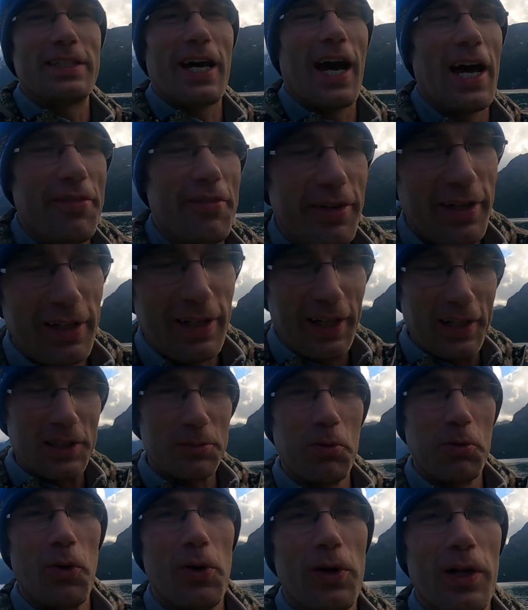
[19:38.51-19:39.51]
diving and
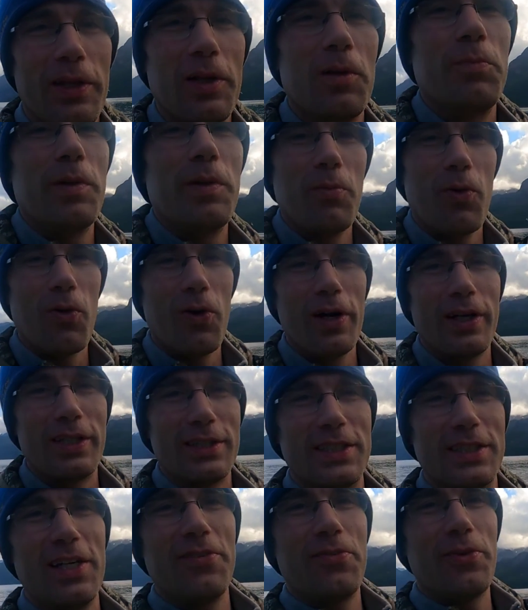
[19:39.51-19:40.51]
exploring a little bit more and
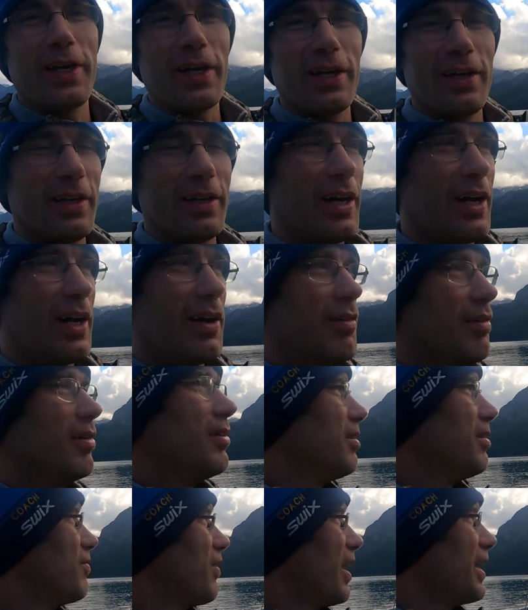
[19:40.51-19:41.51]
see if we can
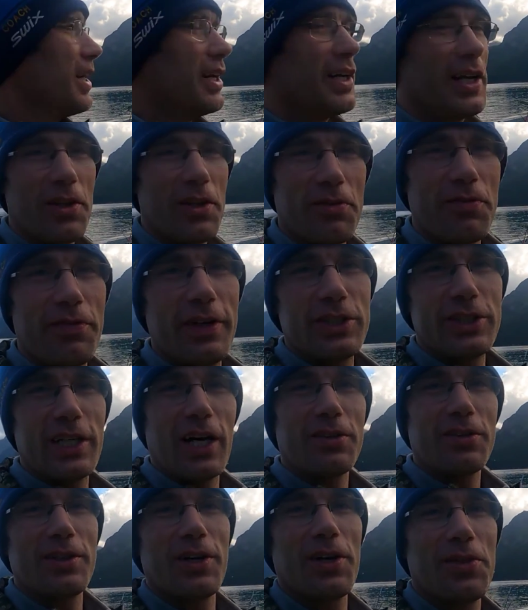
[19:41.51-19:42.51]
find any other fish
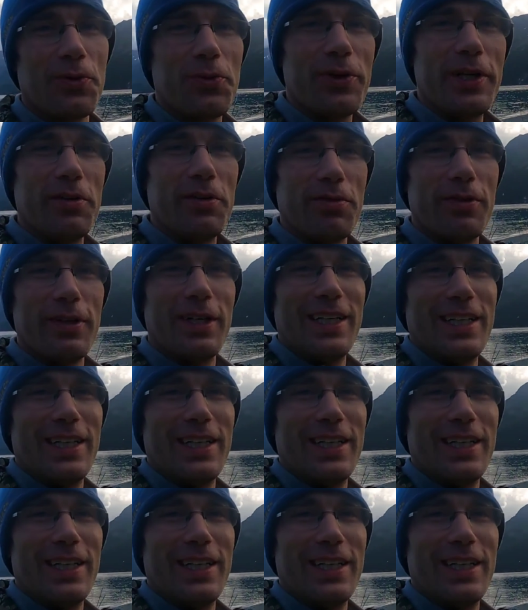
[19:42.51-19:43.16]
out there on the reef.